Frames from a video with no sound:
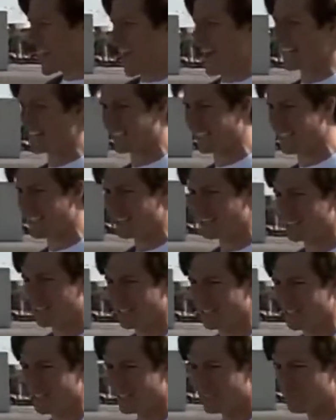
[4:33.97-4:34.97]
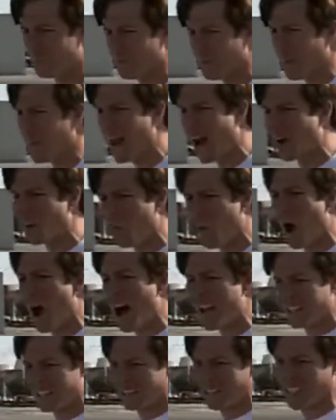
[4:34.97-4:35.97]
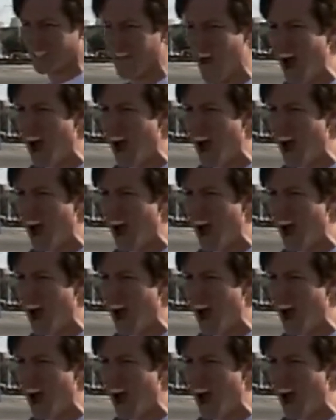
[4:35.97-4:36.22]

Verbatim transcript: nasty, spit out wads of